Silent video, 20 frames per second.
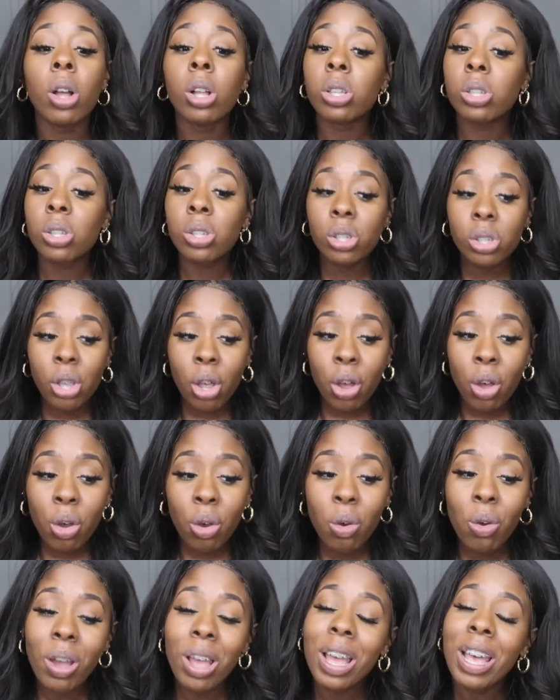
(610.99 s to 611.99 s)

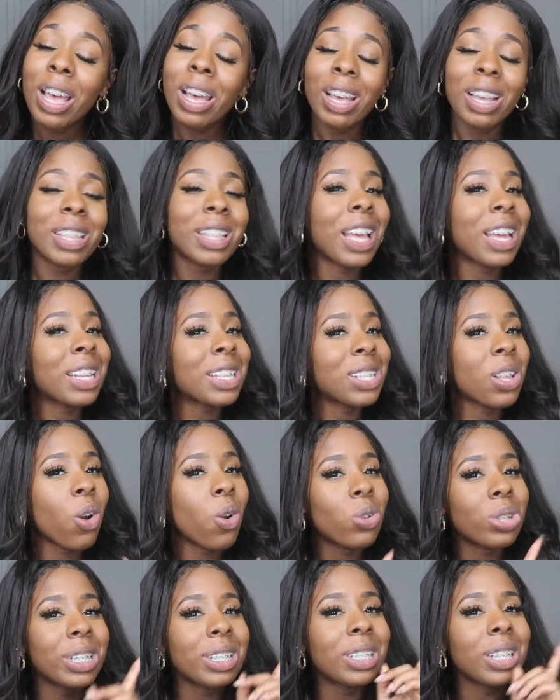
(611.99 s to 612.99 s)
So that is the
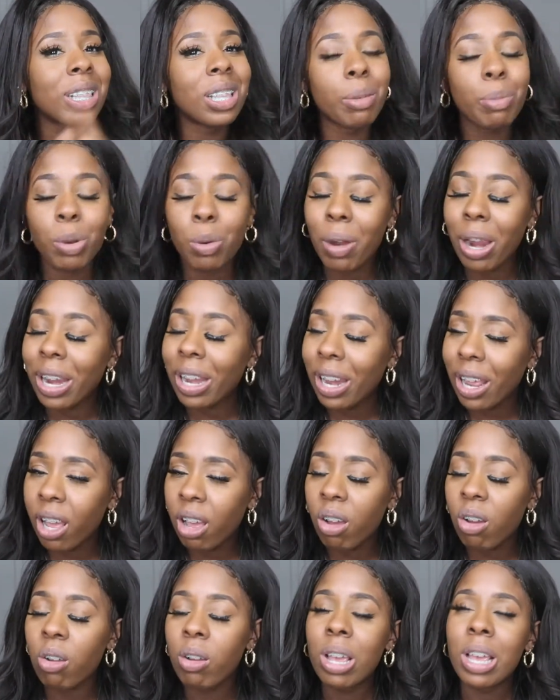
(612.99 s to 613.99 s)
only dilemma right
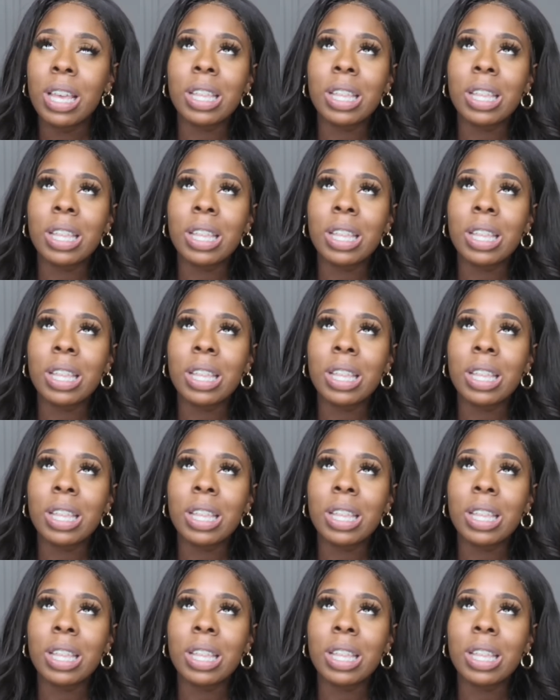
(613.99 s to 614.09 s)
now.